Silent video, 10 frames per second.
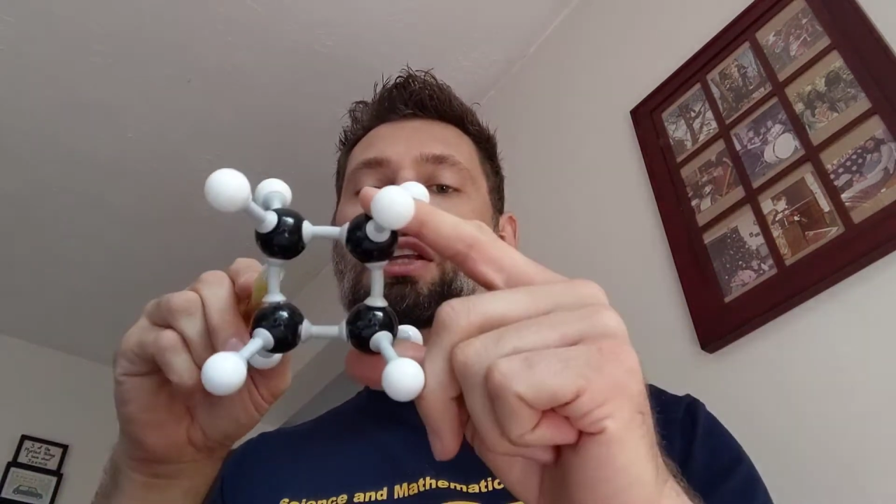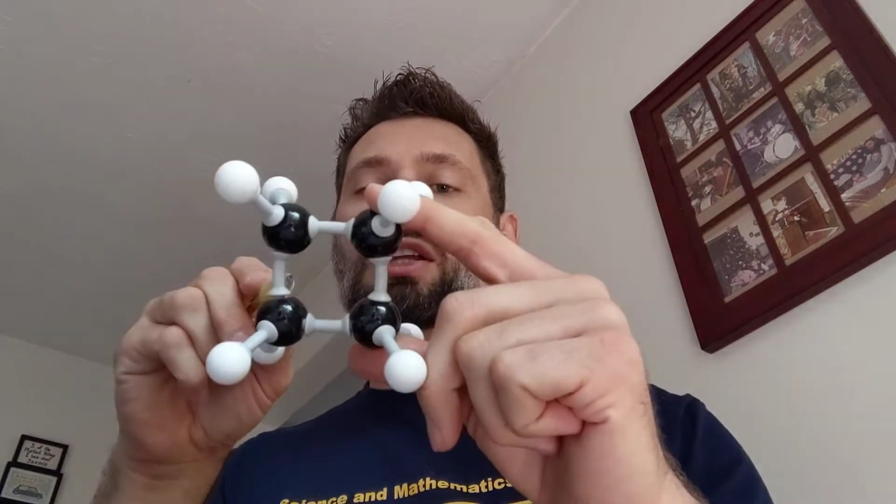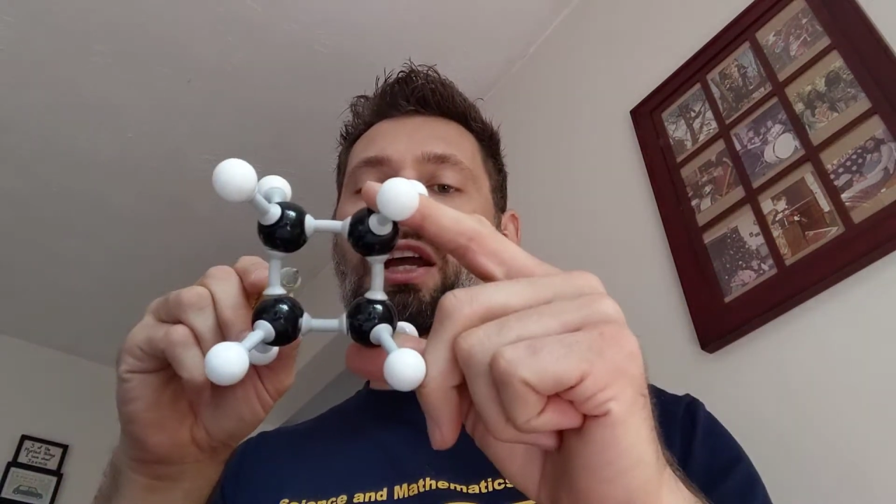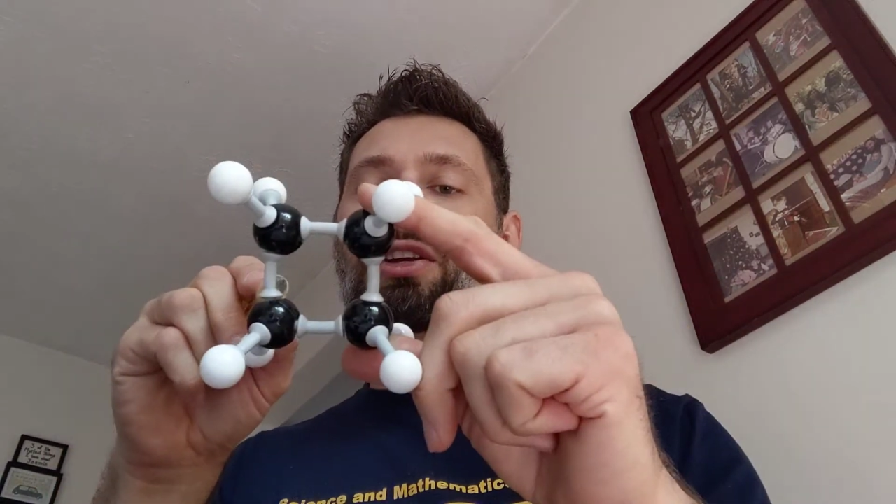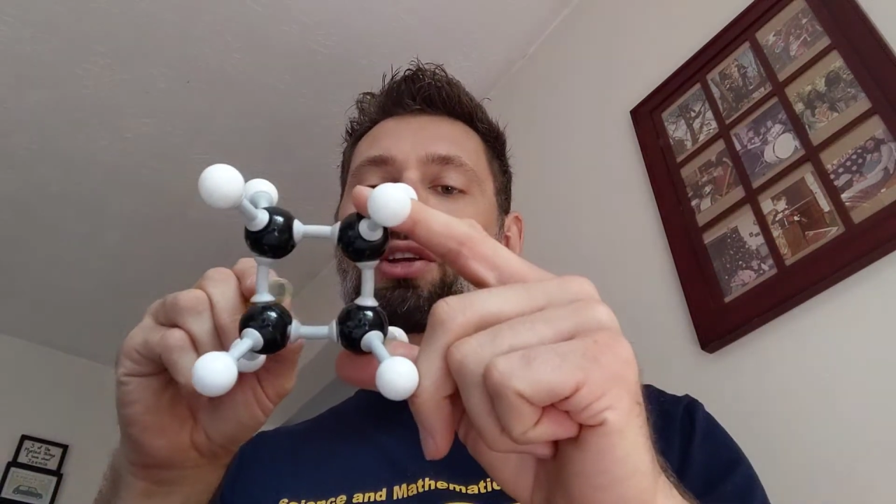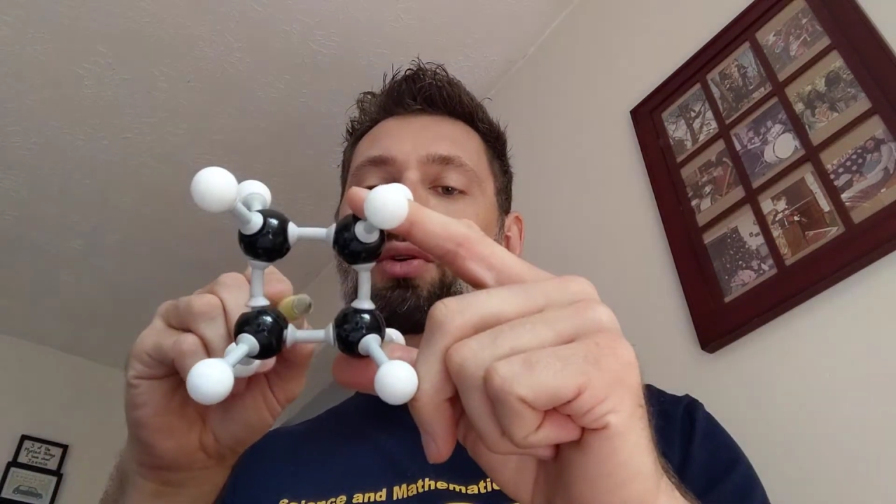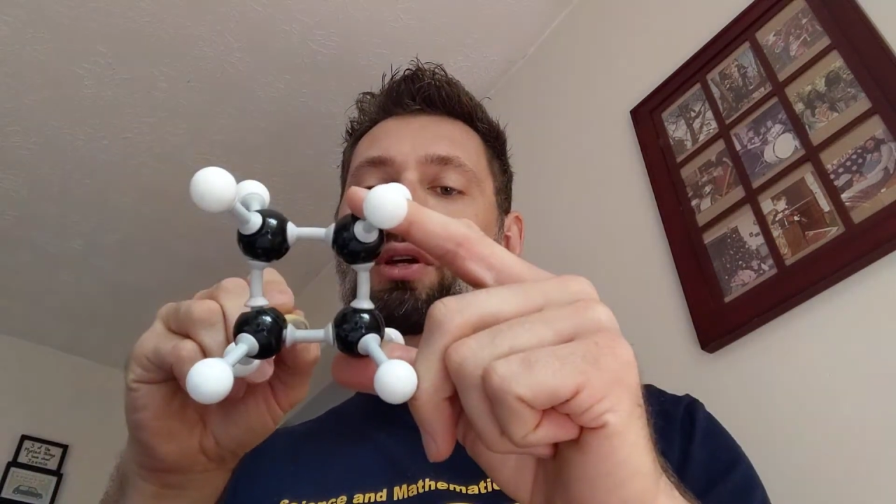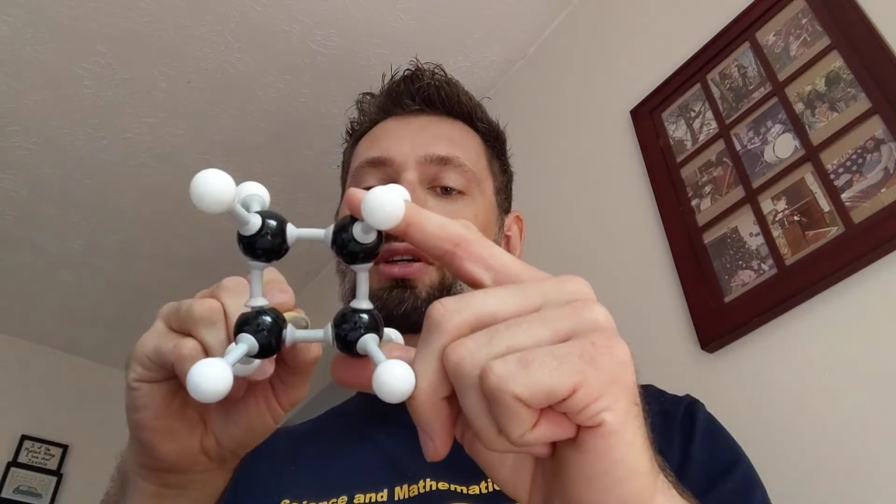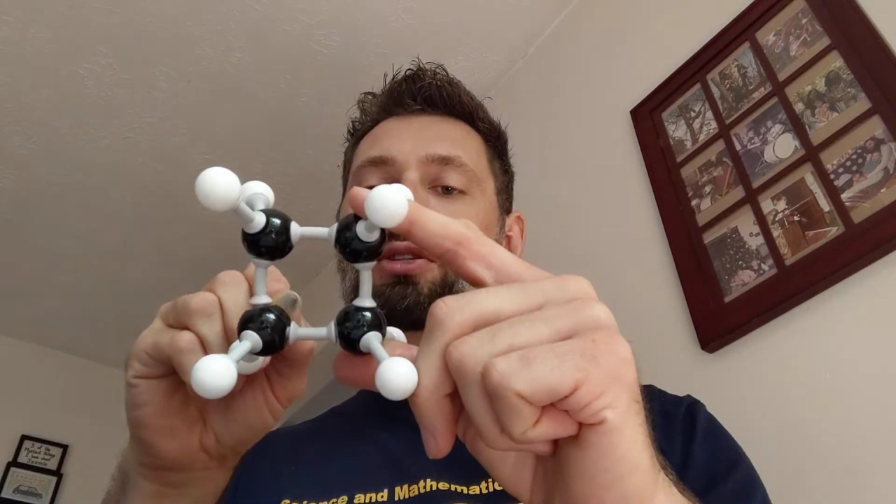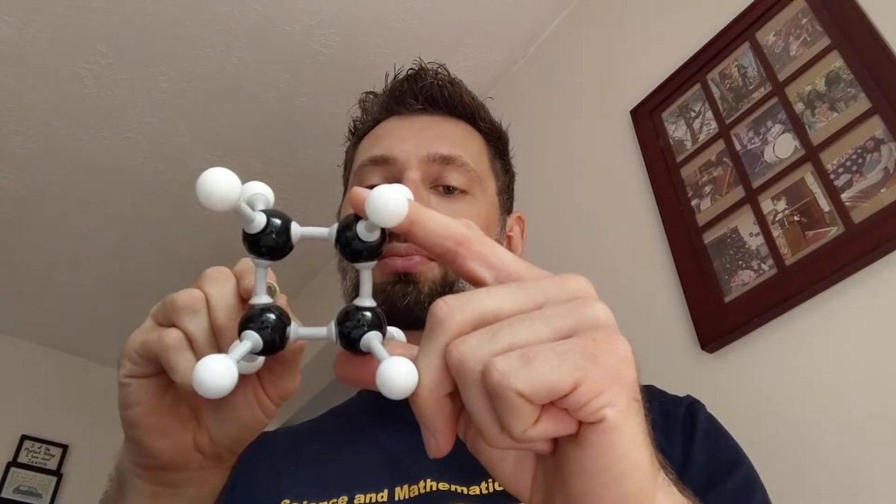90
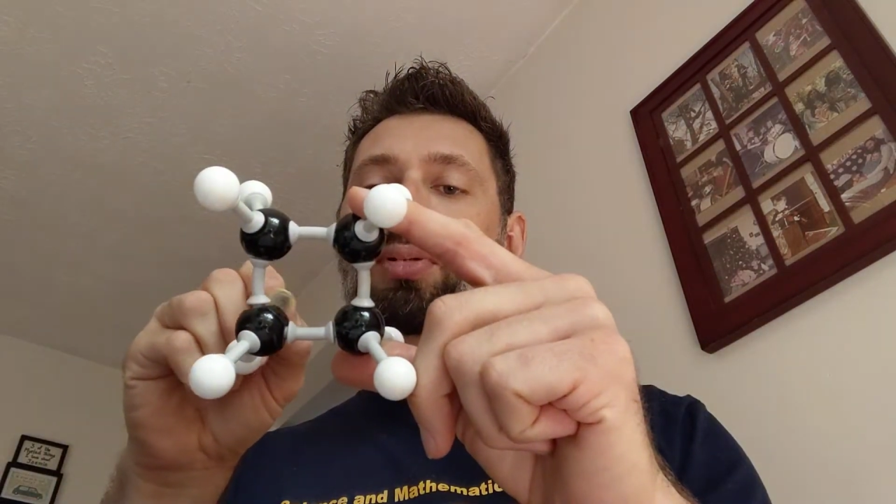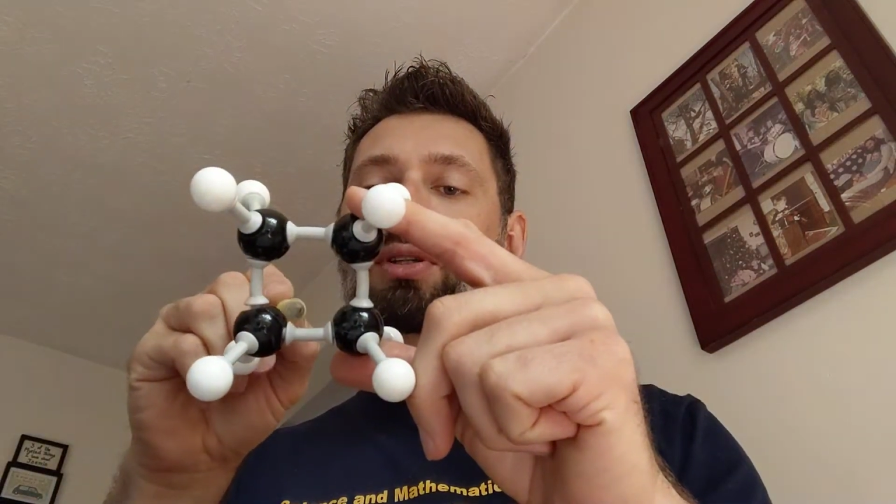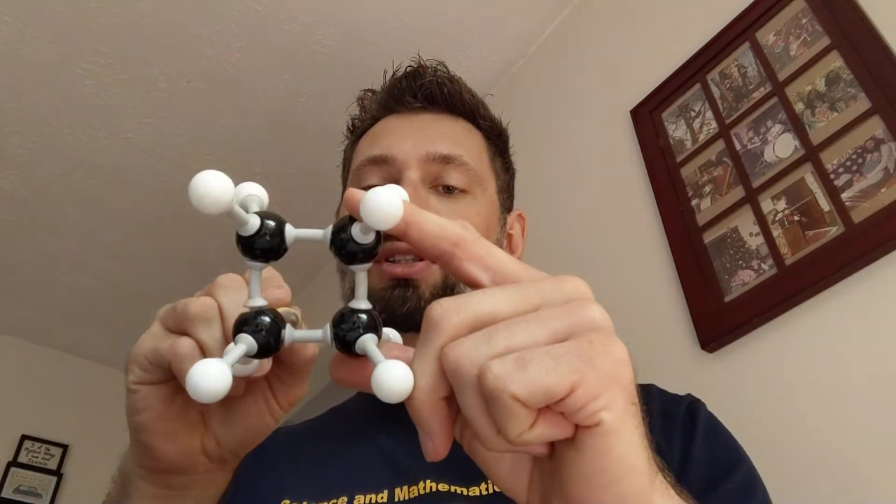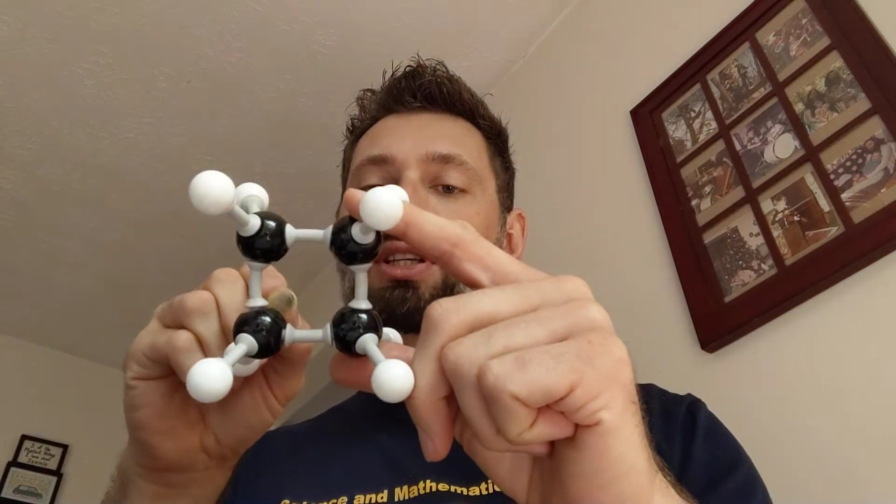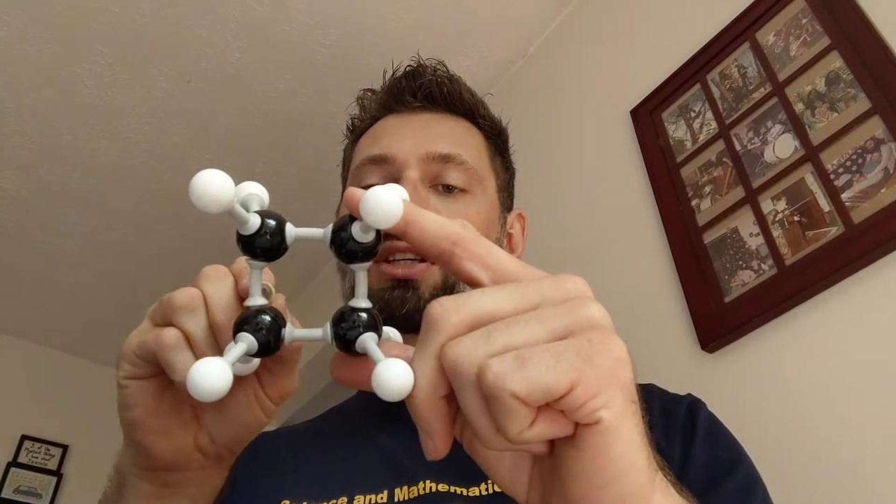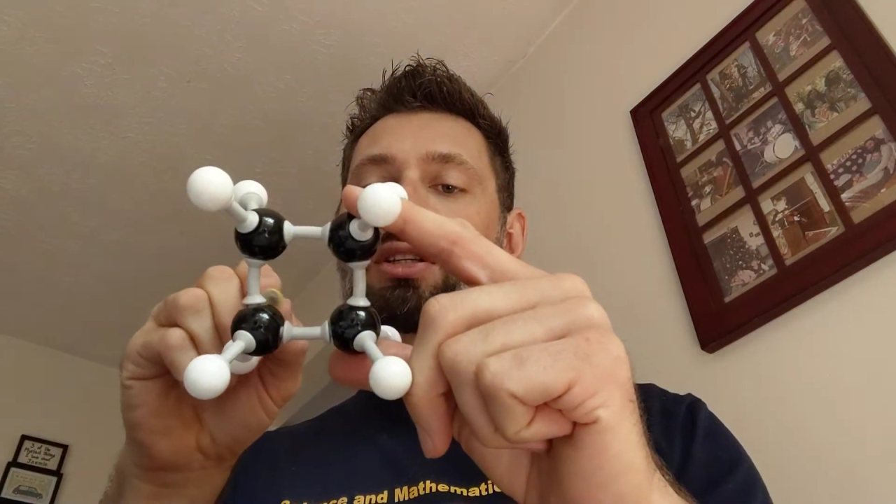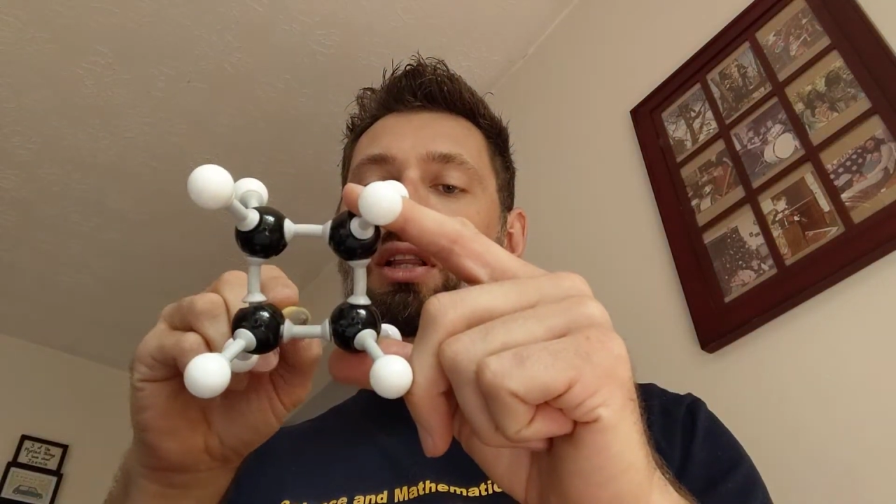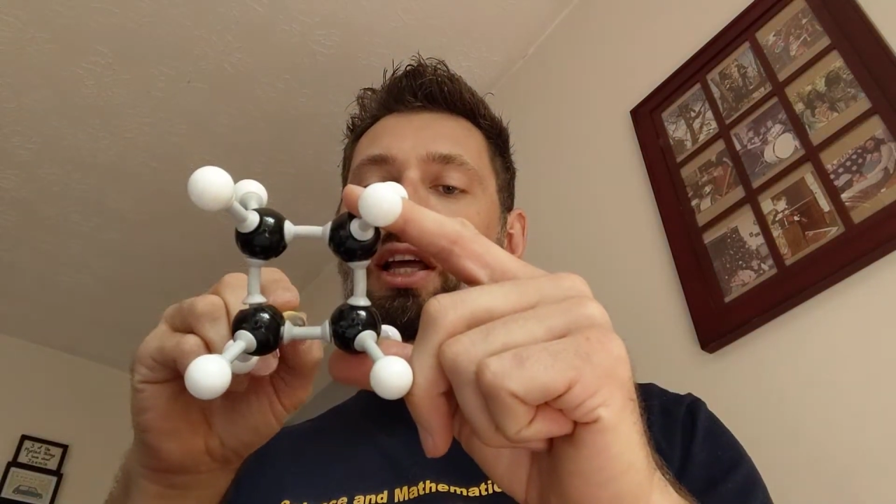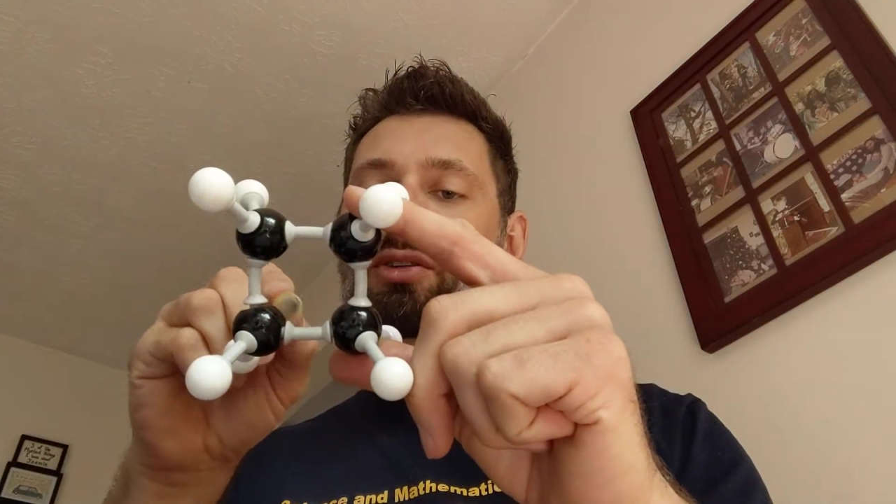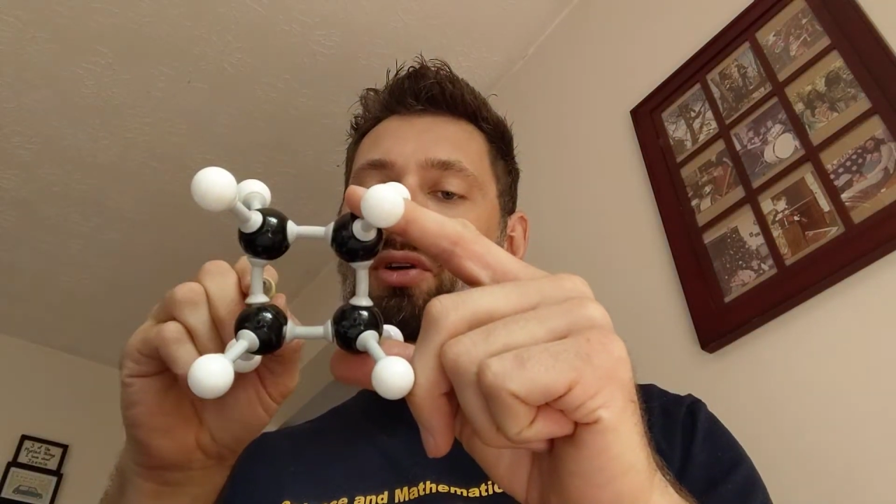degrees puts these
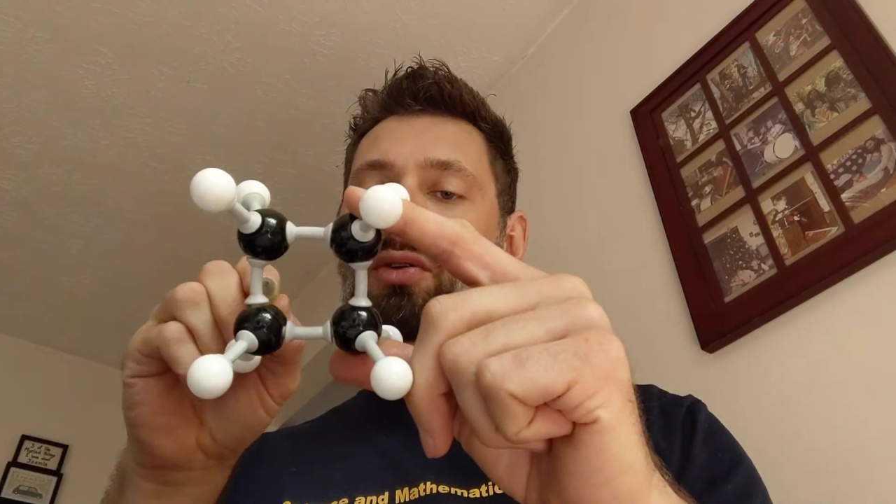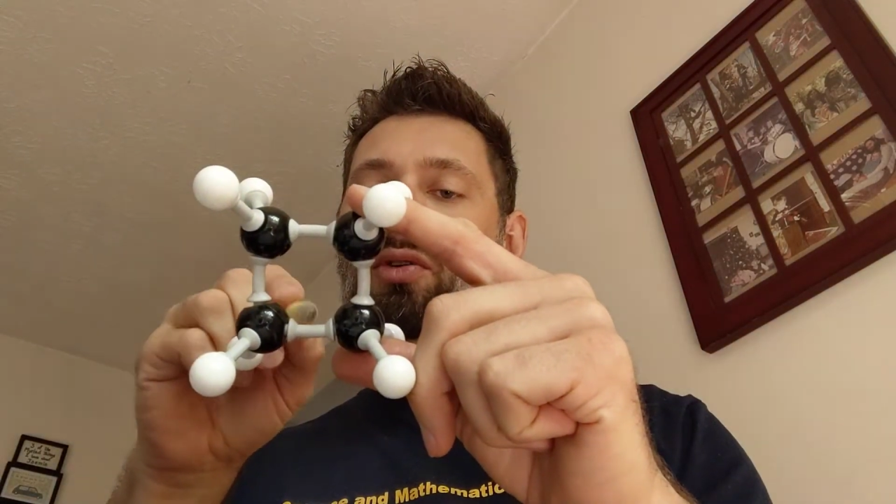electron